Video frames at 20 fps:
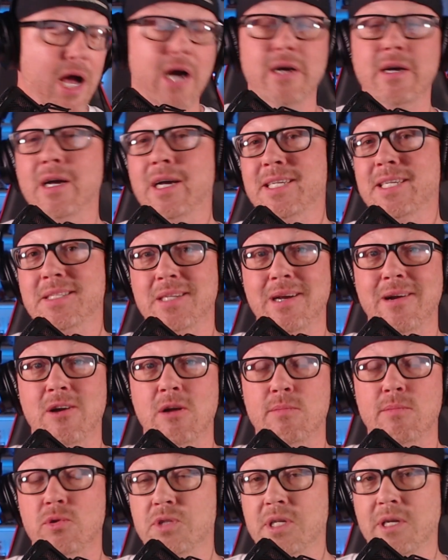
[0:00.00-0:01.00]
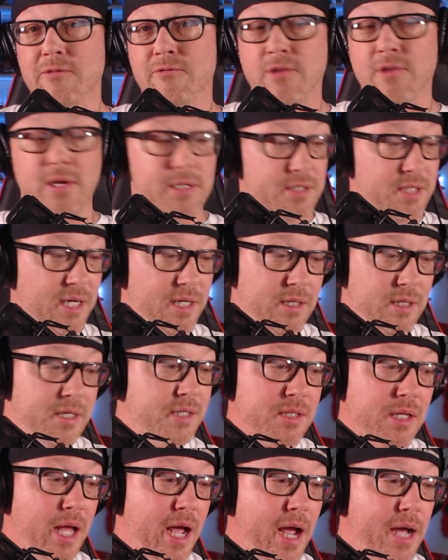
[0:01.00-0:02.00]
A terrible defense, at
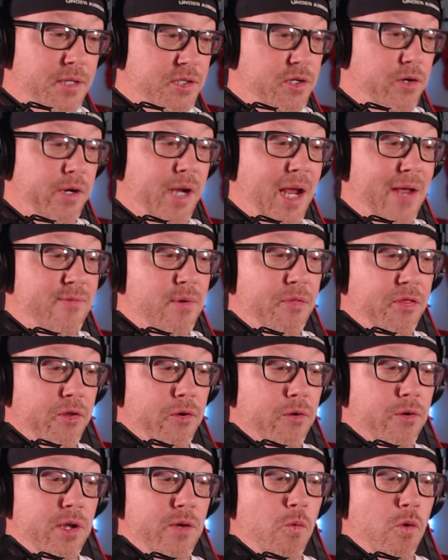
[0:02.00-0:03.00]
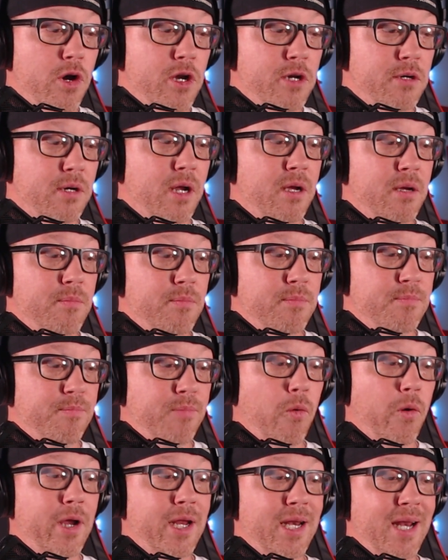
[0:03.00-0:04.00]
least last year. Gave up
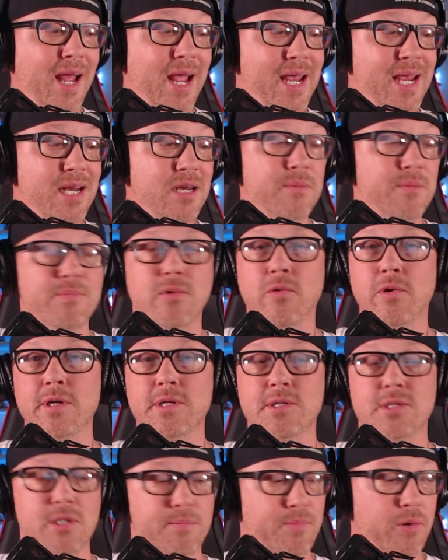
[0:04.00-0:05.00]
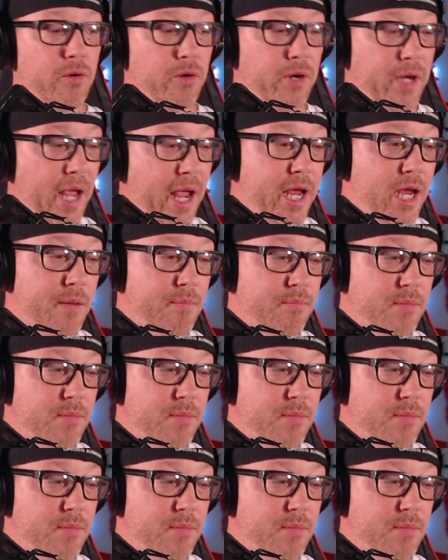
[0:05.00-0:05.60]
31.8 points per game.